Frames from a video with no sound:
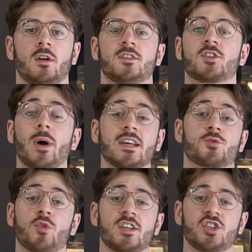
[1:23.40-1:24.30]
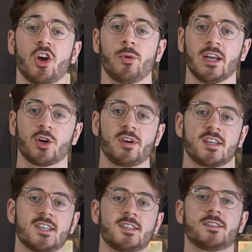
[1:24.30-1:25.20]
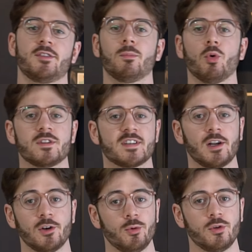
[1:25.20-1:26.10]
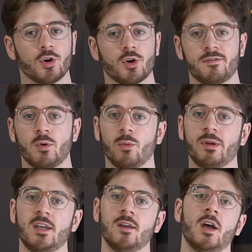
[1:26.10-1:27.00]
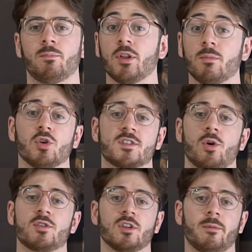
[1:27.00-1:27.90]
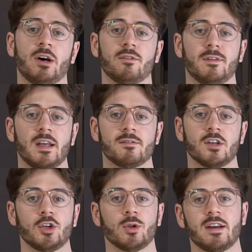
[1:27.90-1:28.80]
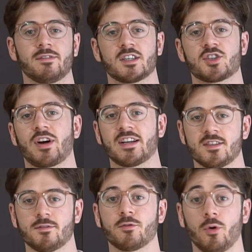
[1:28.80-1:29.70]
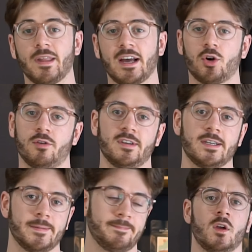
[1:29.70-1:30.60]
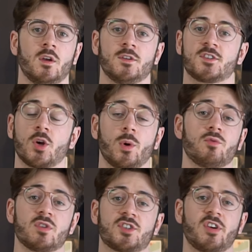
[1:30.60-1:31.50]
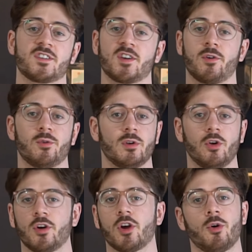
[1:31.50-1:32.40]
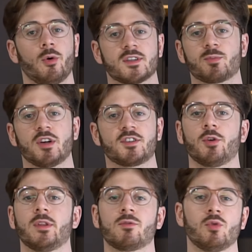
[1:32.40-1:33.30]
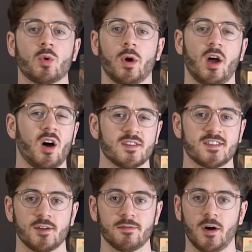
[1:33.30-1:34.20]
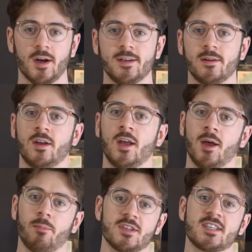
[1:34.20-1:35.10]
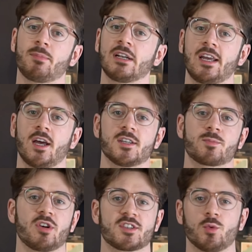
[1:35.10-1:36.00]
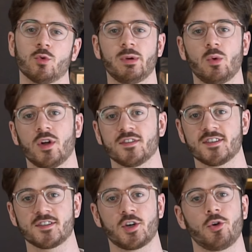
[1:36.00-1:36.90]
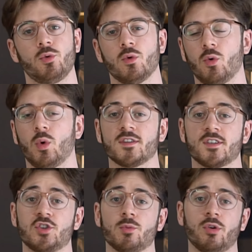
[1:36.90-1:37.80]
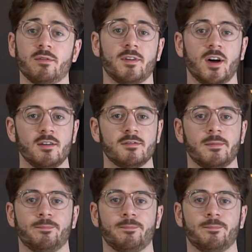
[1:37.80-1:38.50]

So as ratio increases, the more dilute your coffee will be, but the more total amount of flavor you'll have extracted from that coffee. So a ristretto, lungo, espresso, they're all quite hard to define, but typically an espresso will be 1:2 or 1:2.5.